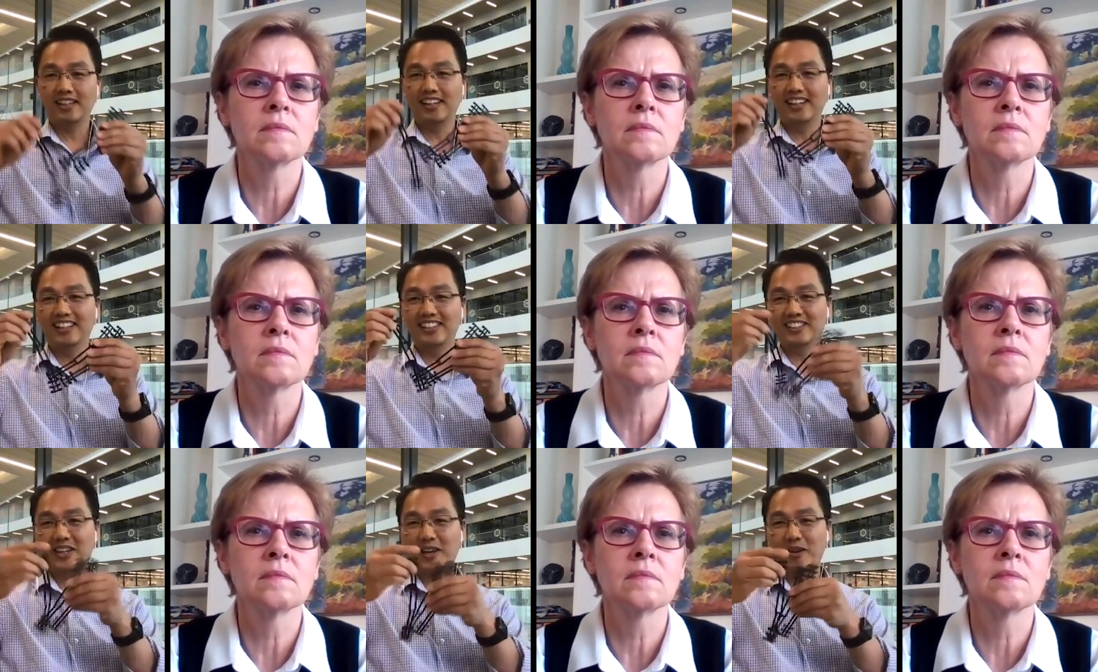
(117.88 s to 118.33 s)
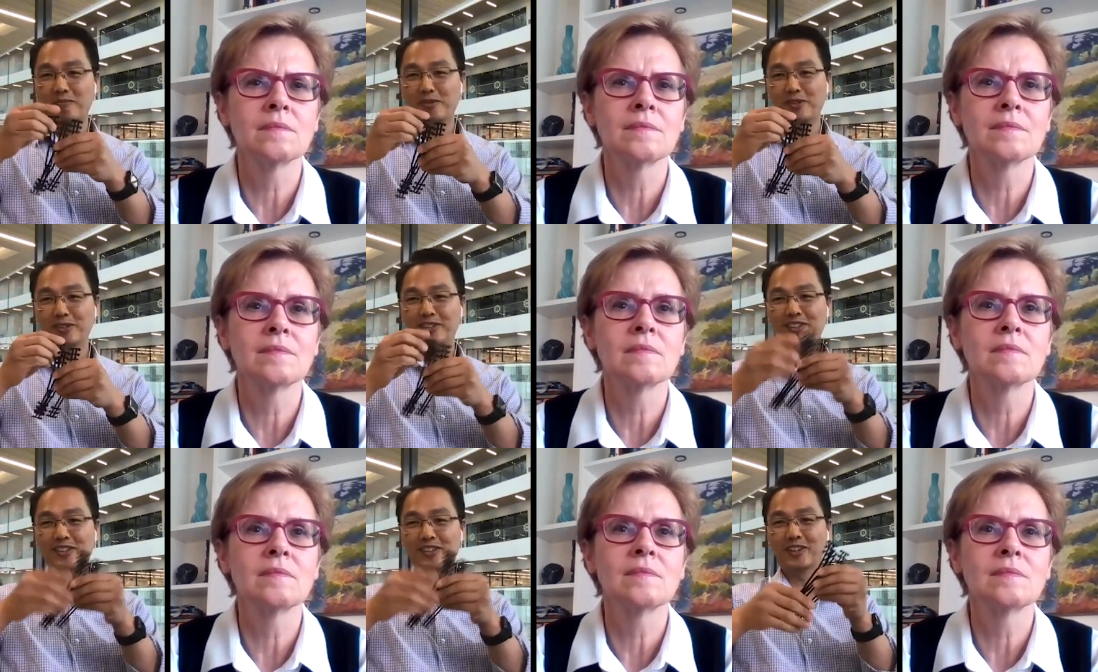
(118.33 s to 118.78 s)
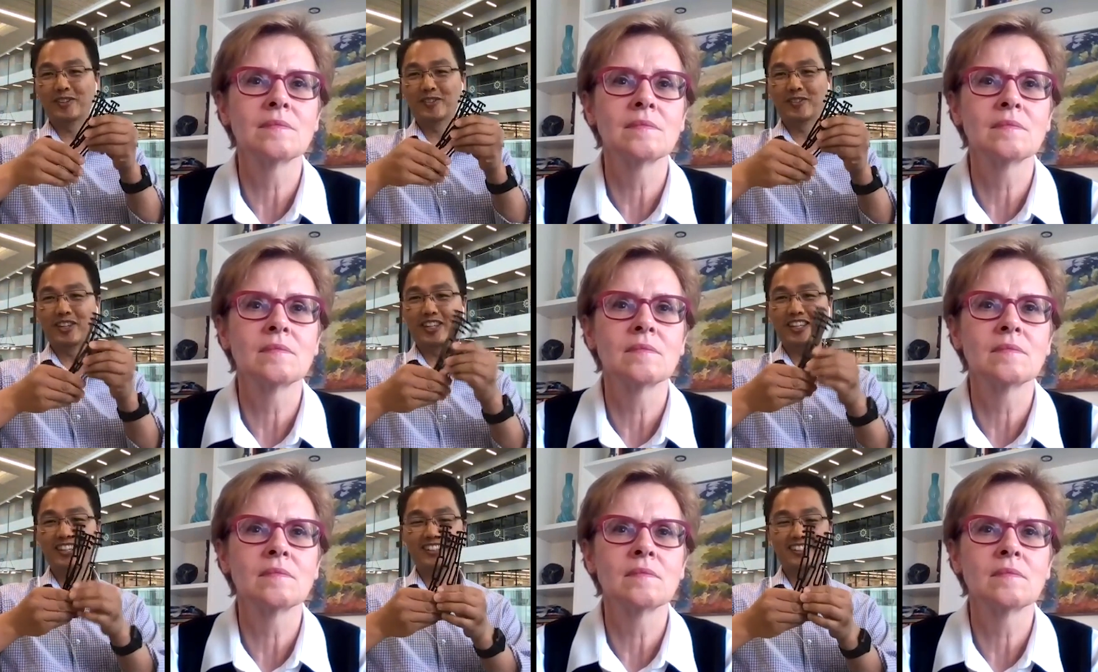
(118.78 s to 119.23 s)
Speaker 1: examples of
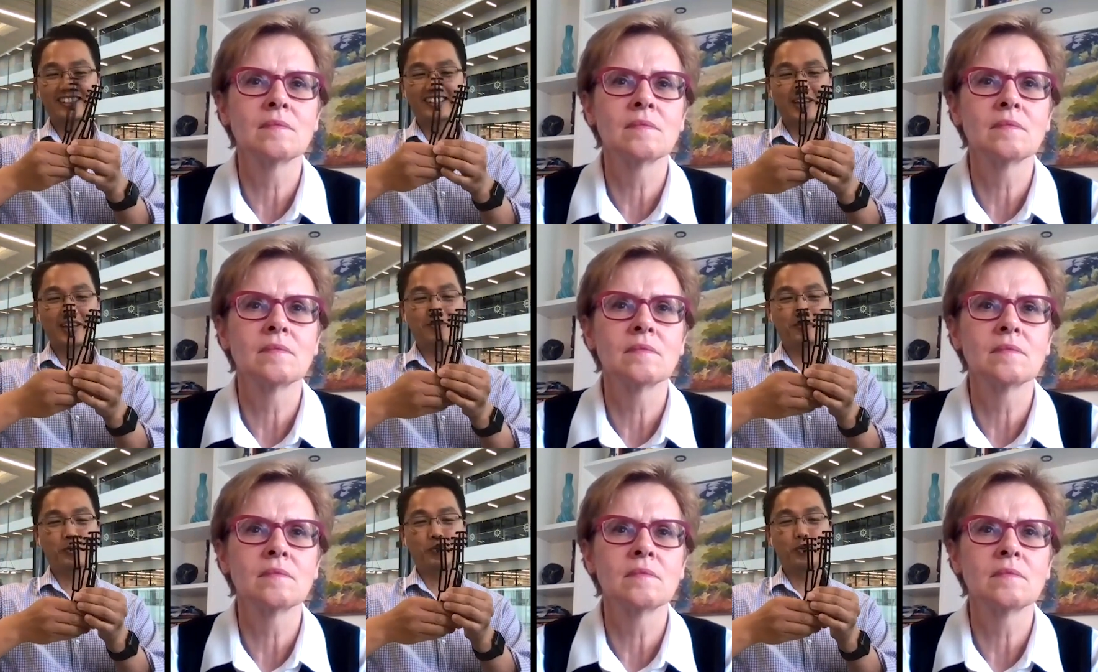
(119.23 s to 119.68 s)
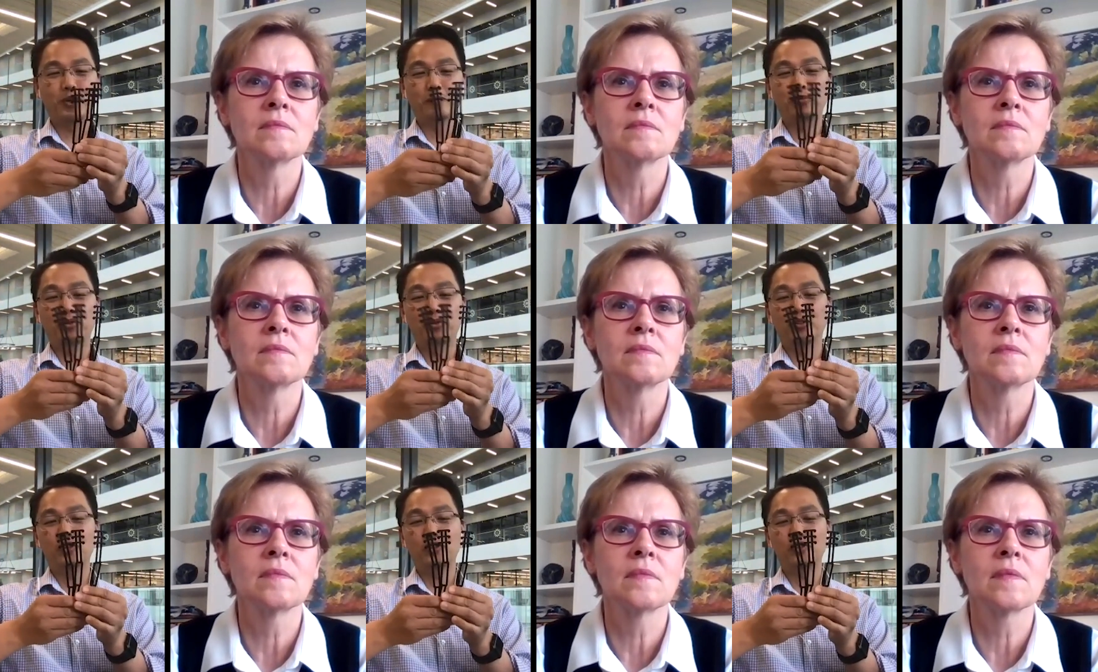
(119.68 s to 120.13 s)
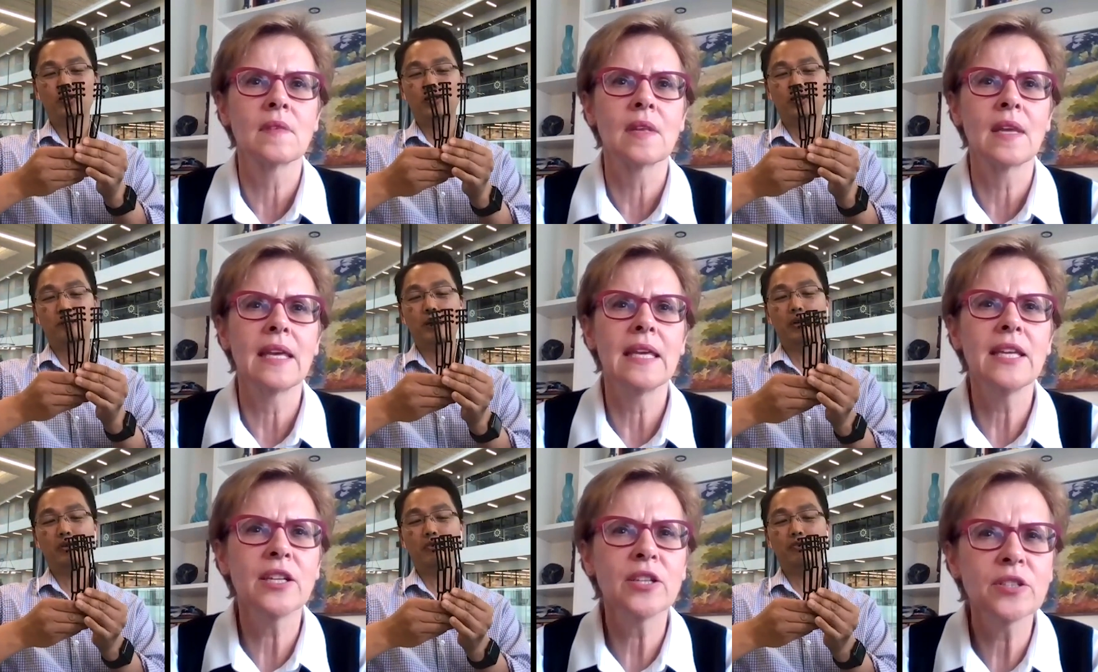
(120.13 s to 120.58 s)
ear saver. We produced
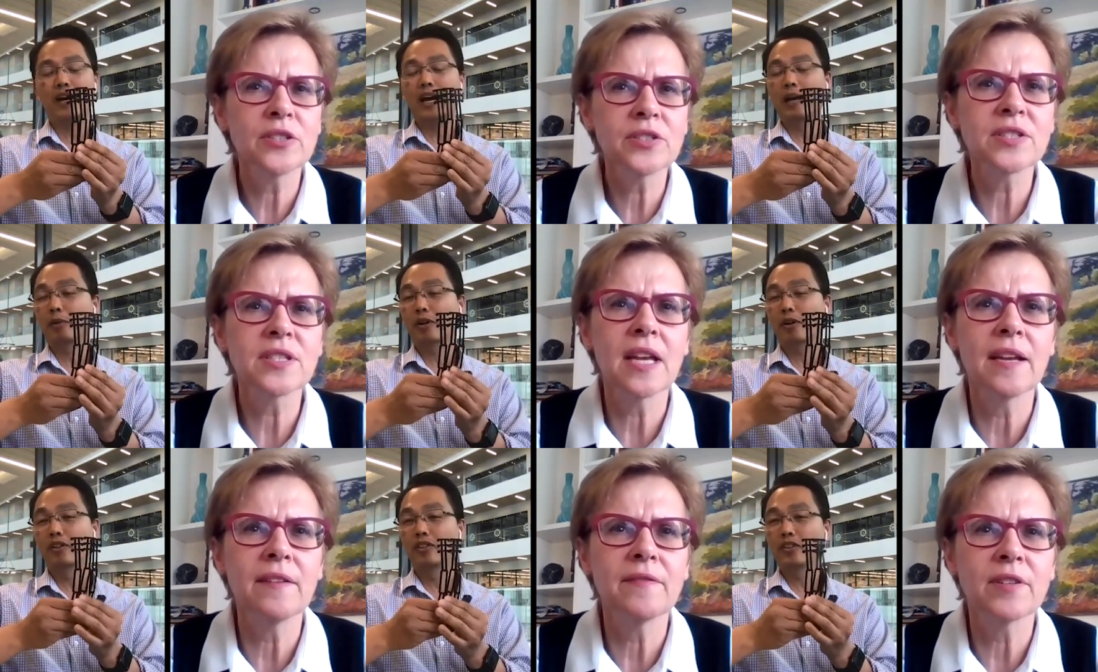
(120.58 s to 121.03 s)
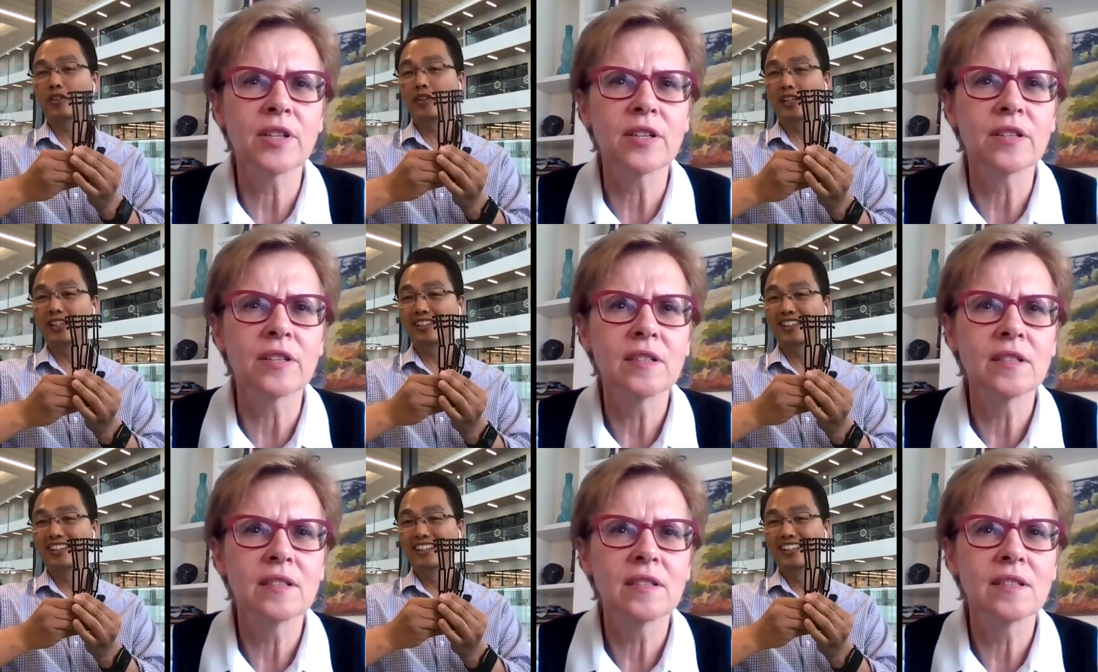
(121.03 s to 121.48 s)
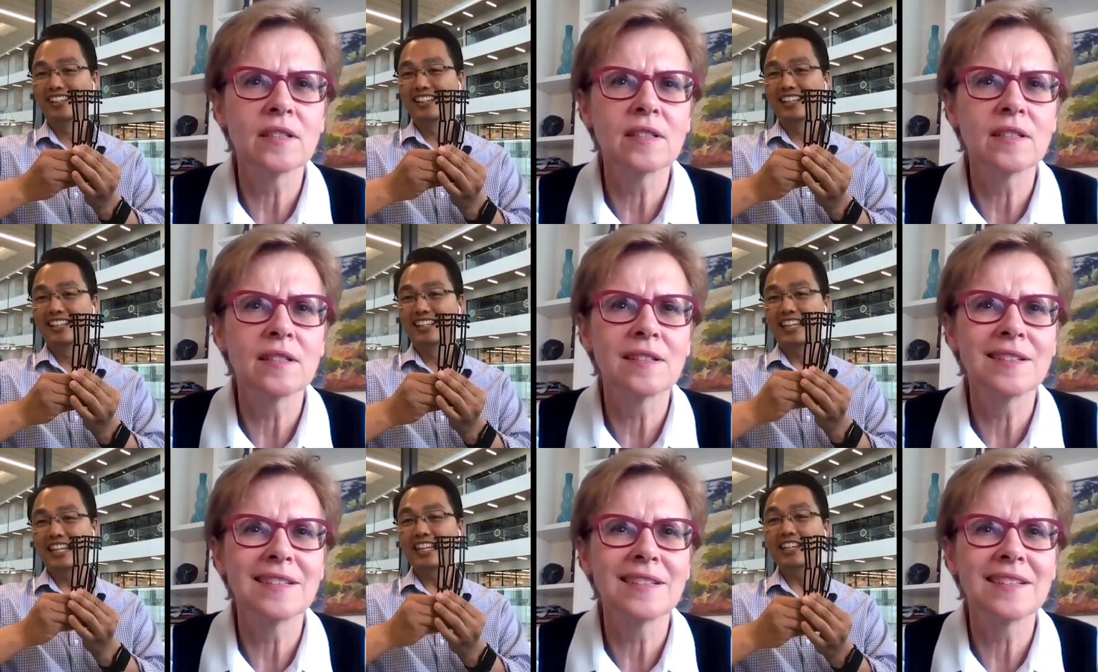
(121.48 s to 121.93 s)
about 500. Ear saver.
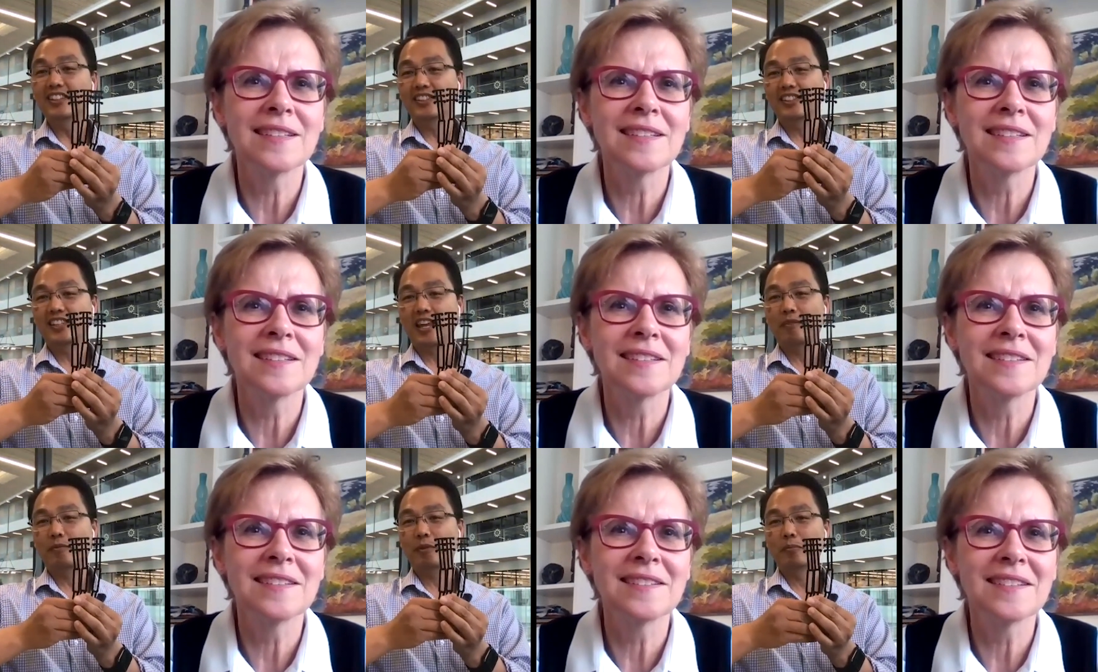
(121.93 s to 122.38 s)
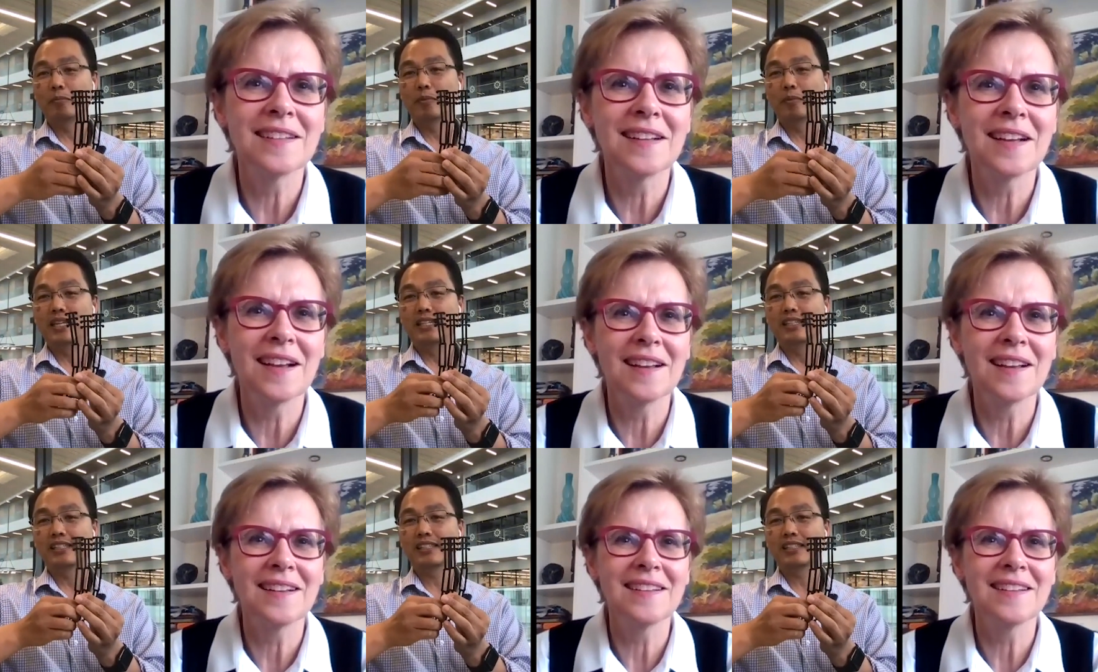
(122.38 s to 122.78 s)
Ear saver means